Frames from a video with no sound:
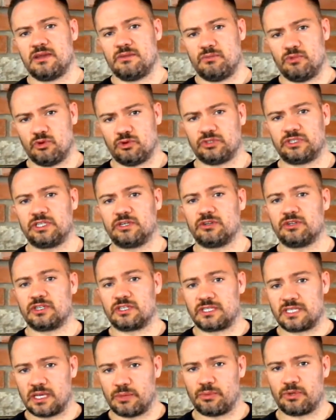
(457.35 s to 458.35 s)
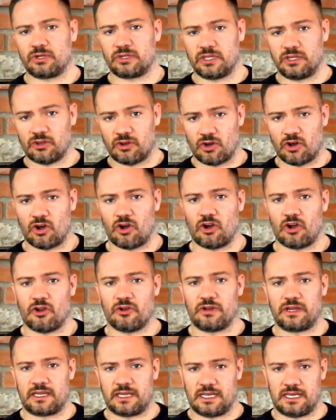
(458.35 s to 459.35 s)
Mule deer typically
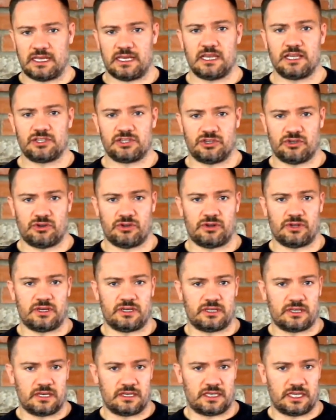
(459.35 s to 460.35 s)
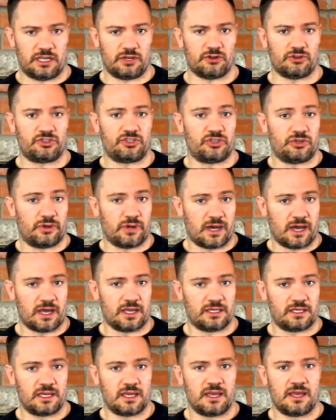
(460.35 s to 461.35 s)
are an easier deer to
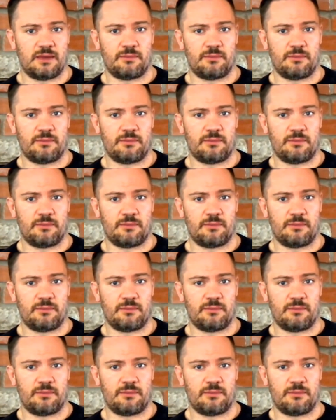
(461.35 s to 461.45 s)
hunt